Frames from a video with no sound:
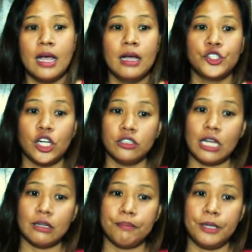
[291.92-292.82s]
Shall
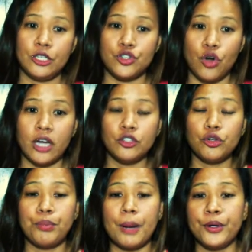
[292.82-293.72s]
not be drawn to
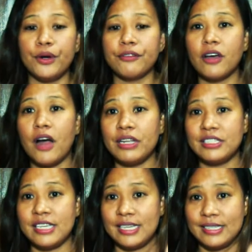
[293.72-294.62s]
proper
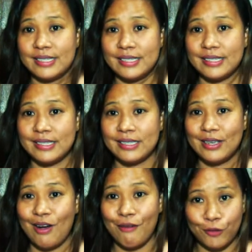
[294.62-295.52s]
authorities.
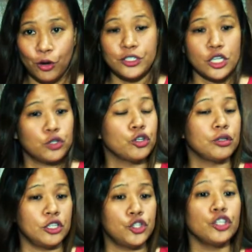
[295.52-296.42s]
Of course, it
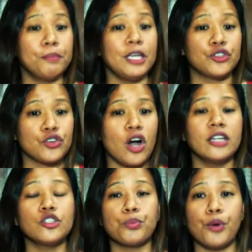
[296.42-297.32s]
should be
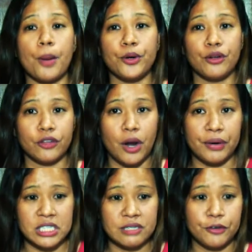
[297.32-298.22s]
drawn to proper
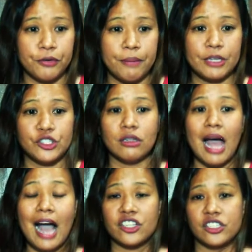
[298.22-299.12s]
authorities for remedial
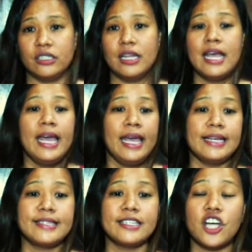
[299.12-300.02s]
action.
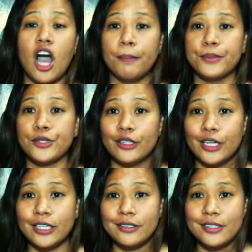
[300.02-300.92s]
Is it
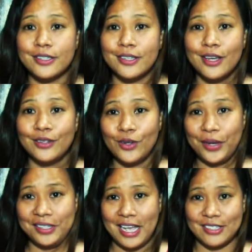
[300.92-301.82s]
obsolete? No,
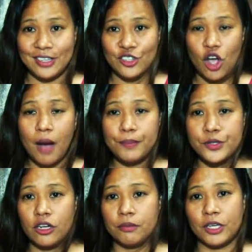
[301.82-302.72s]
it isn't
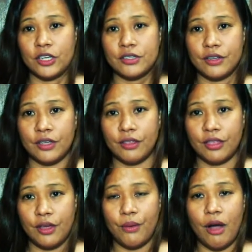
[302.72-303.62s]
obsolete because
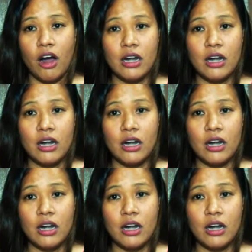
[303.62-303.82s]
there are